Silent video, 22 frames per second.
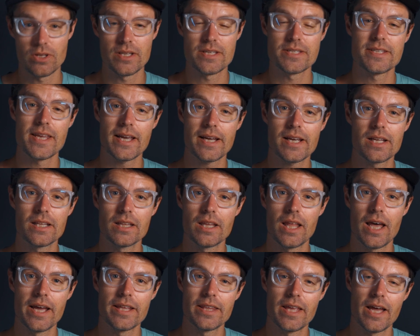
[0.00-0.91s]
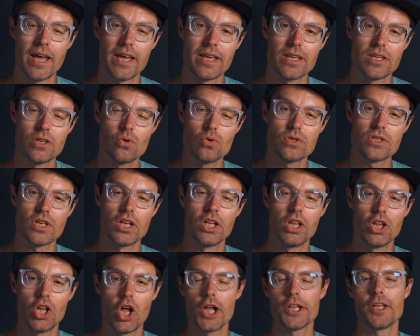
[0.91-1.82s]
the second light I use a
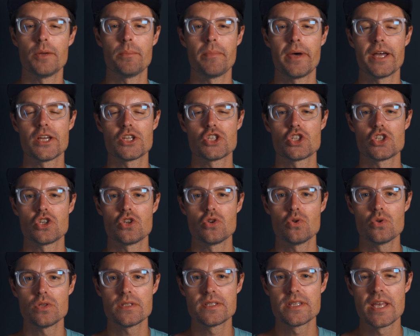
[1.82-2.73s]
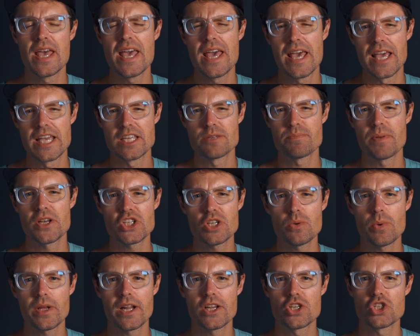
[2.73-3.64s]
lot on my shoots,
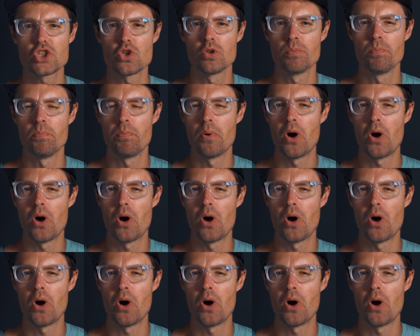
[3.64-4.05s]
especially when I shoot